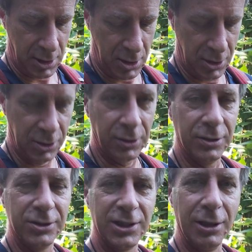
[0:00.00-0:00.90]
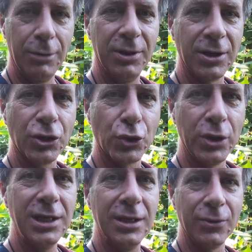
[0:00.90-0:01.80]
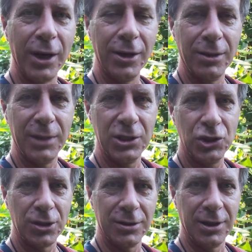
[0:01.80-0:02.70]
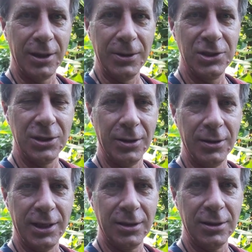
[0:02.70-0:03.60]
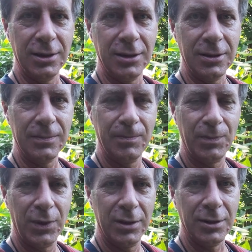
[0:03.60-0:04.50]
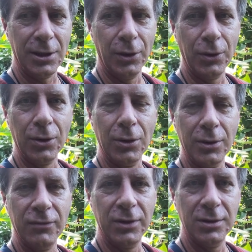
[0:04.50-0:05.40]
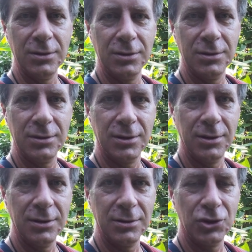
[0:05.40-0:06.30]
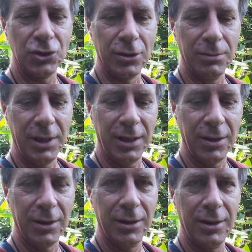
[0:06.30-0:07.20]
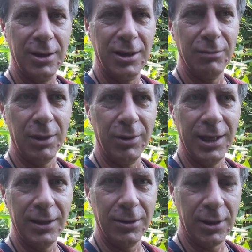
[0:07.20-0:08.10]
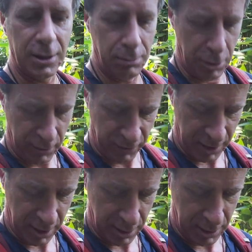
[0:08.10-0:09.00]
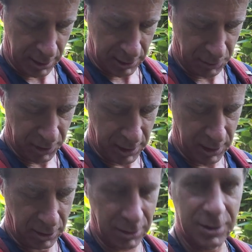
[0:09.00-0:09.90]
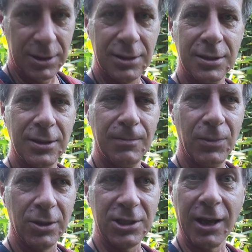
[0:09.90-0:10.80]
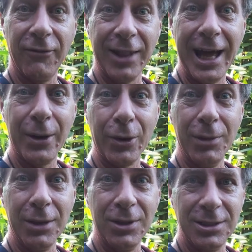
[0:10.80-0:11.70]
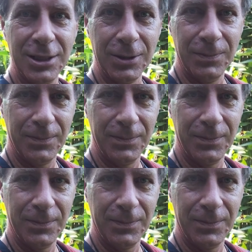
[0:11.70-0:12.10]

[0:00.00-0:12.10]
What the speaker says: Oh, there's a little bit of green right on my shirt there, isn't there? Like the logo of the shirt maker. And maybe that looked like a butterfly, like something he could... looks like a flower maybe to him.